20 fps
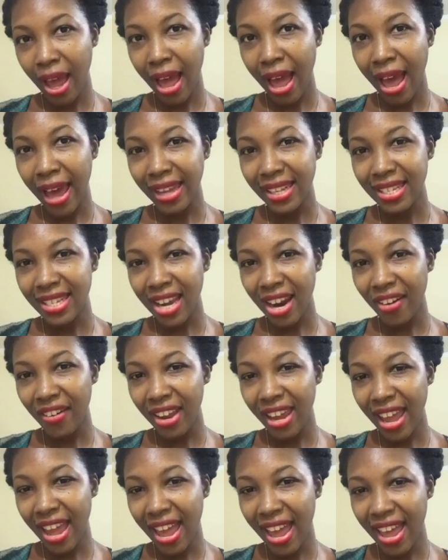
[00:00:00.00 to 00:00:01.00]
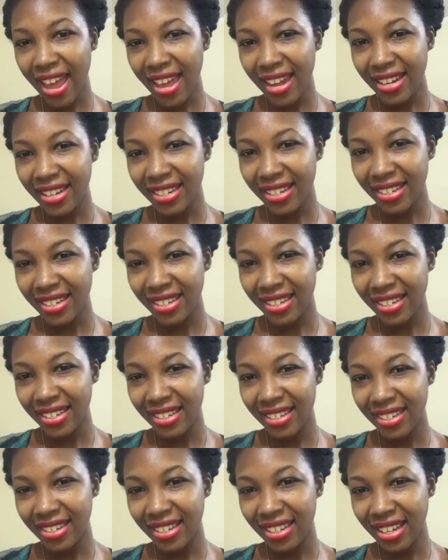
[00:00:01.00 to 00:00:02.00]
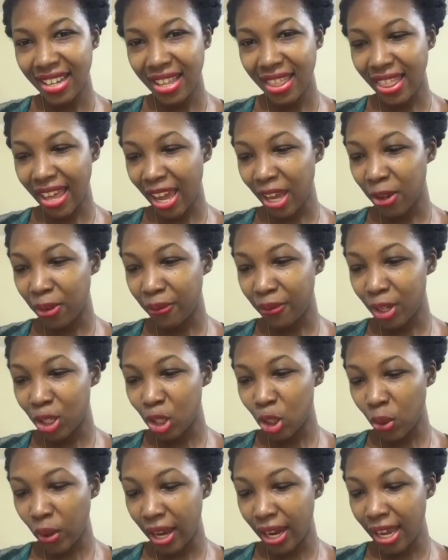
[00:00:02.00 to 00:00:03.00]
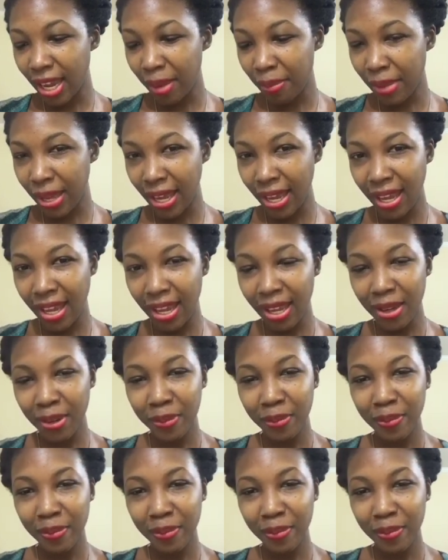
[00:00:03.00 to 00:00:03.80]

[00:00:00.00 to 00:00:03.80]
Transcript: Hi, Terrian. Thank you for joining me.